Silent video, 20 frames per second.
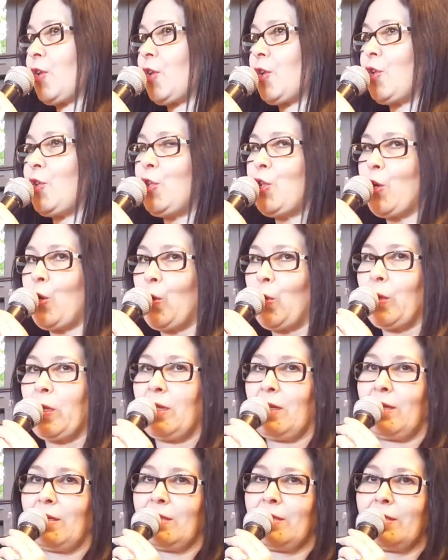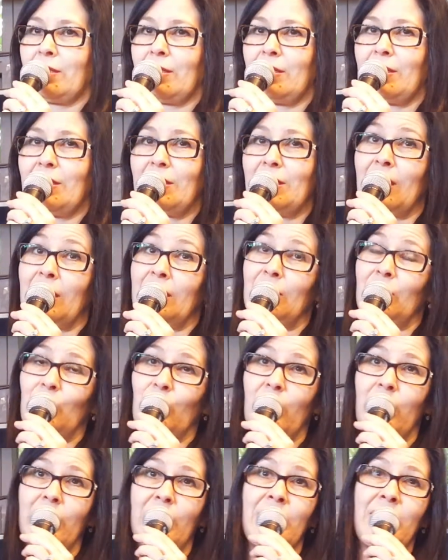Knowing that you
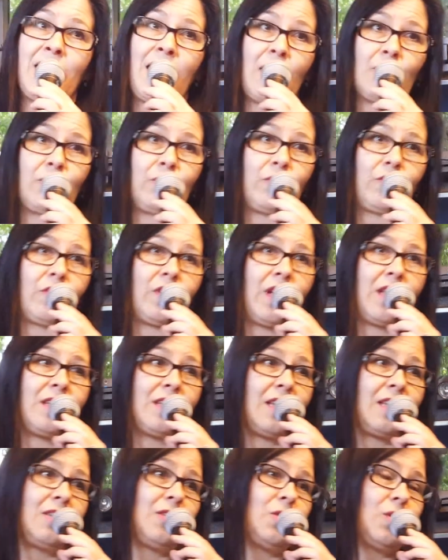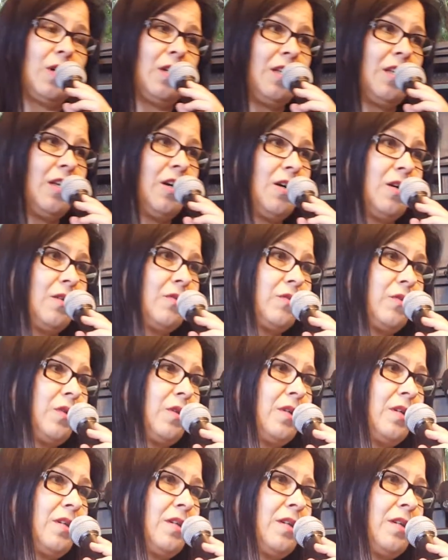are enough and that you are loved.
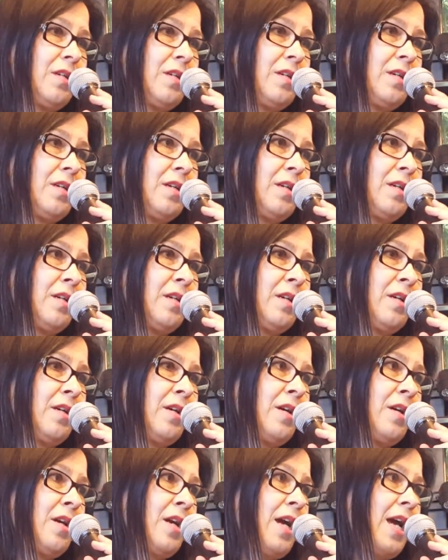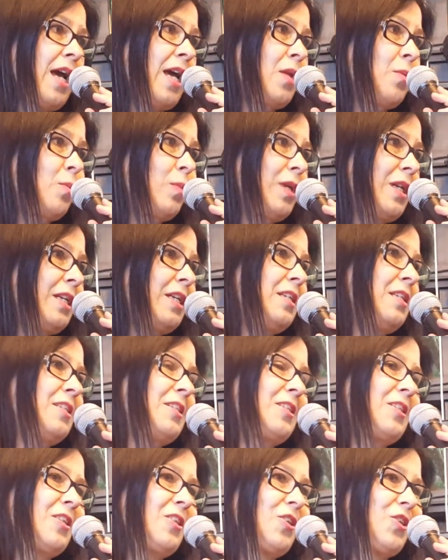And
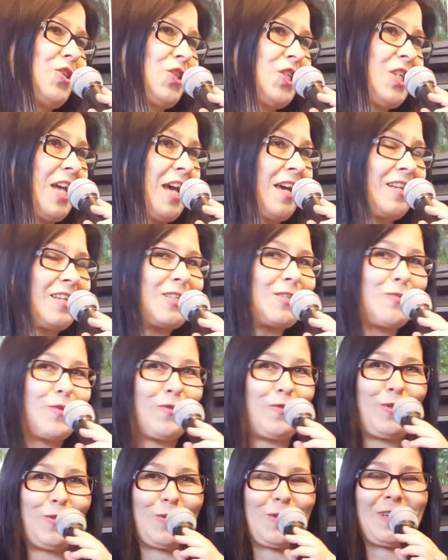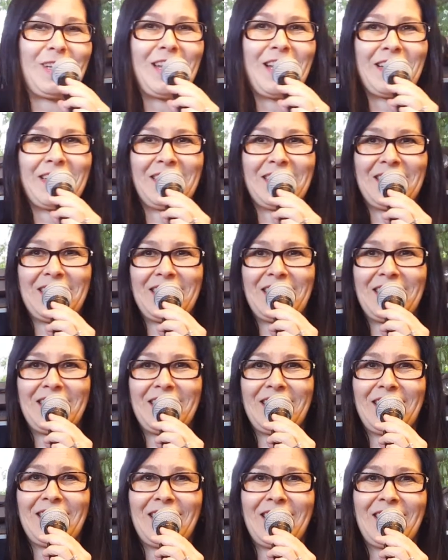please, share this with your clients.
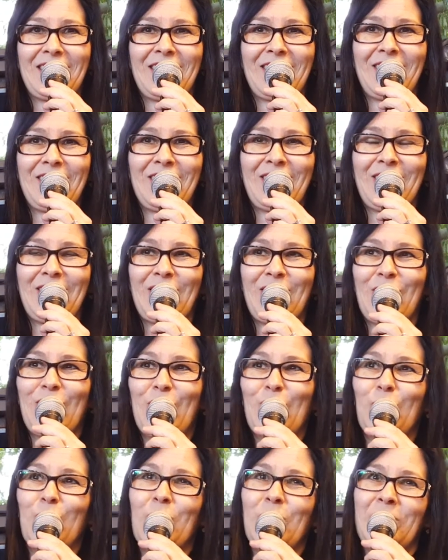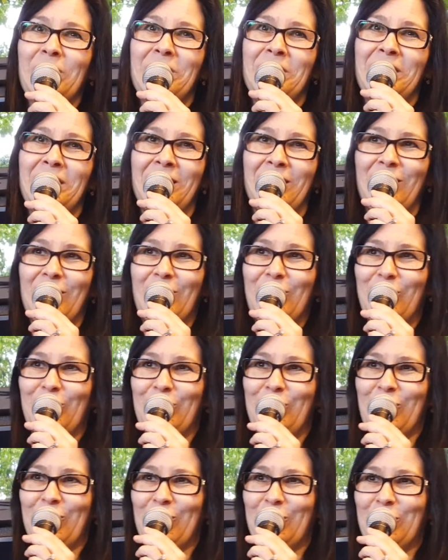The world needs to
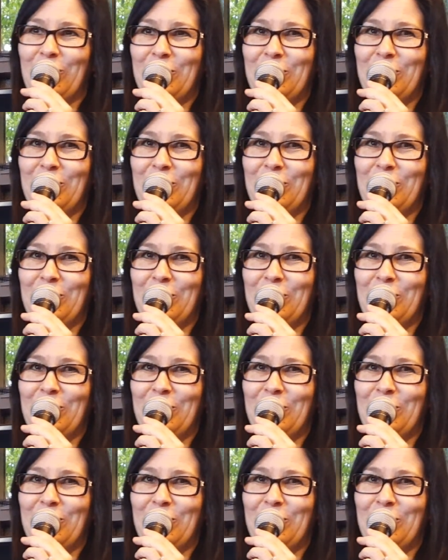know.